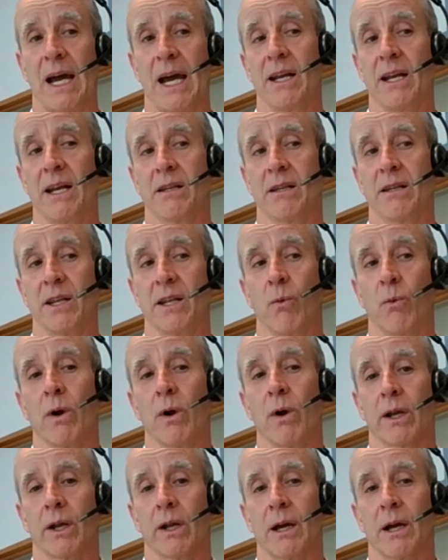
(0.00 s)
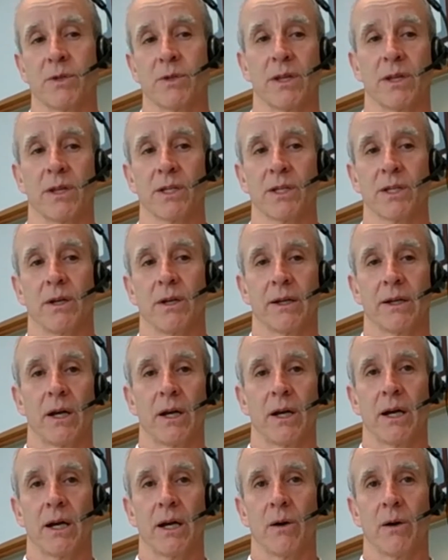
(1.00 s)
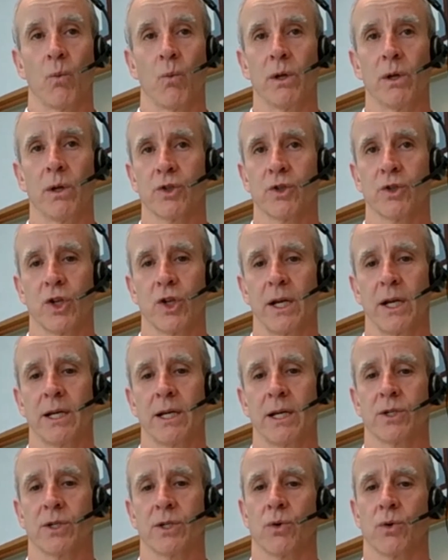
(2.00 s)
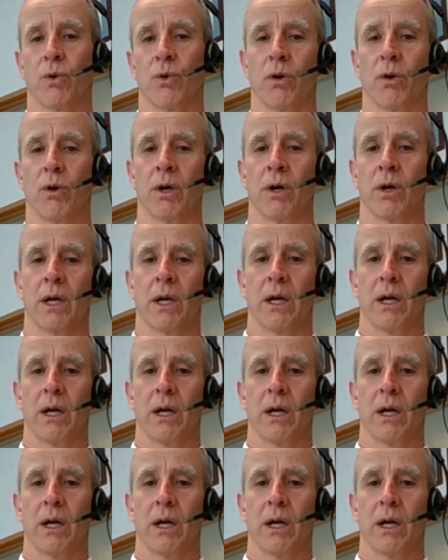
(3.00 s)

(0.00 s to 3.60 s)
And where it comes to things like wheelchairs or